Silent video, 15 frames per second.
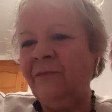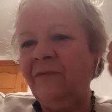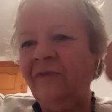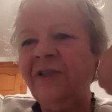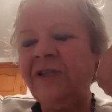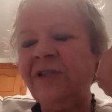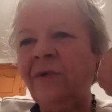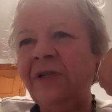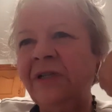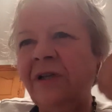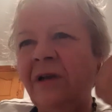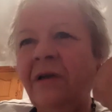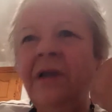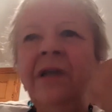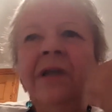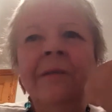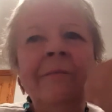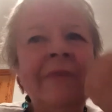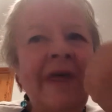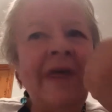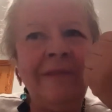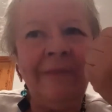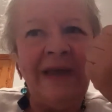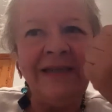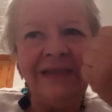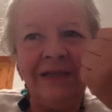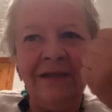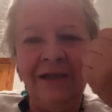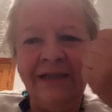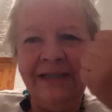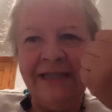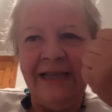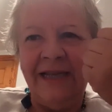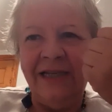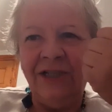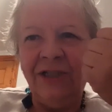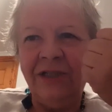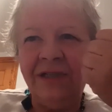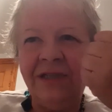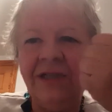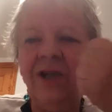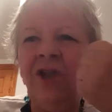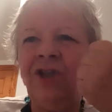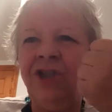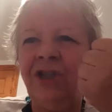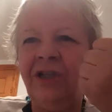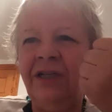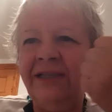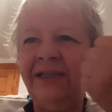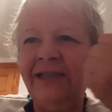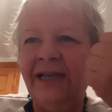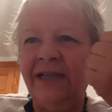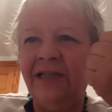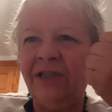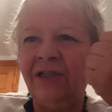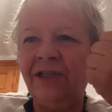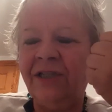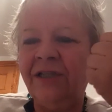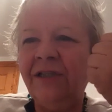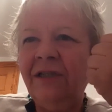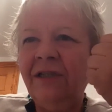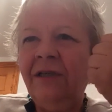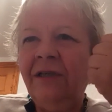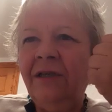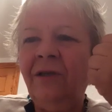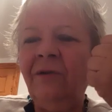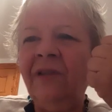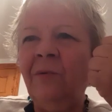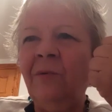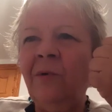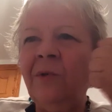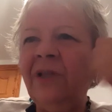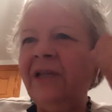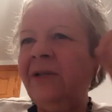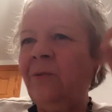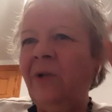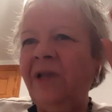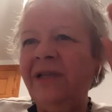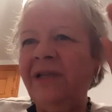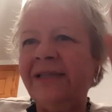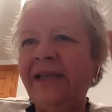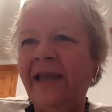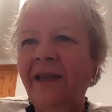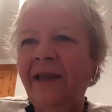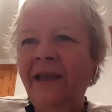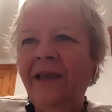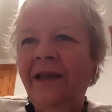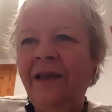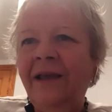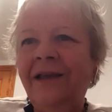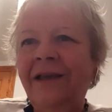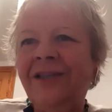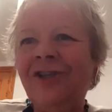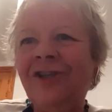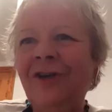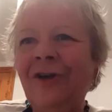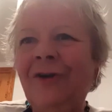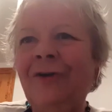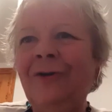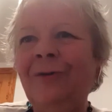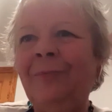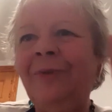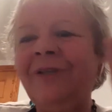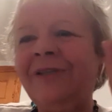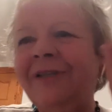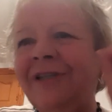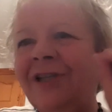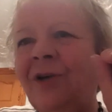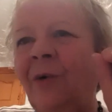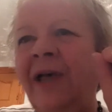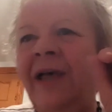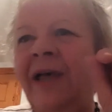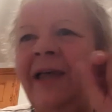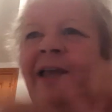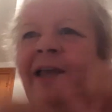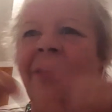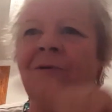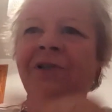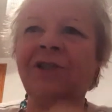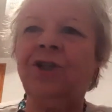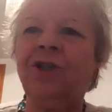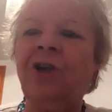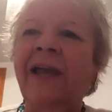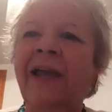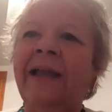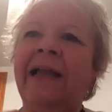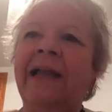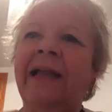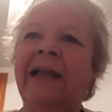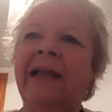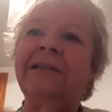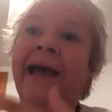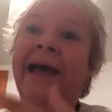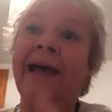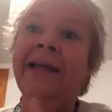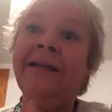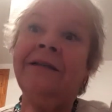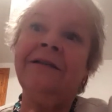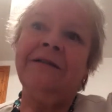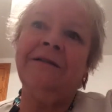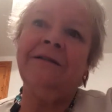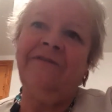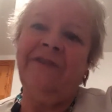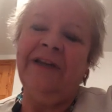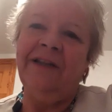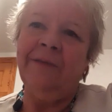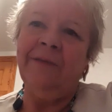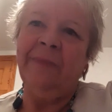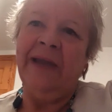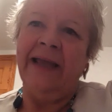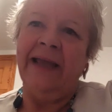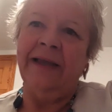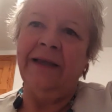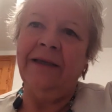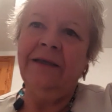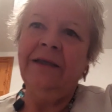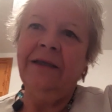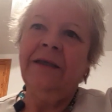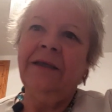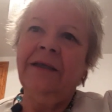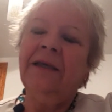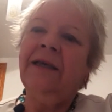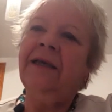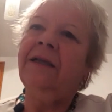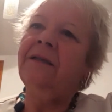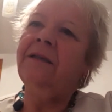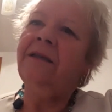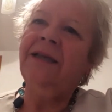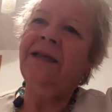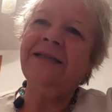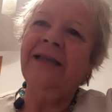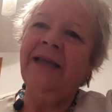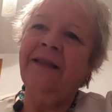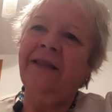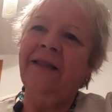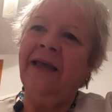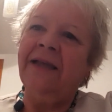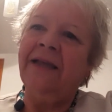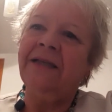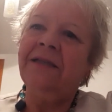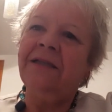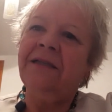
The first one is our mathematical intelligence, logical intelligence. You know that one where they say a circle plus a square equals a triangle and fill in the blank and things like that.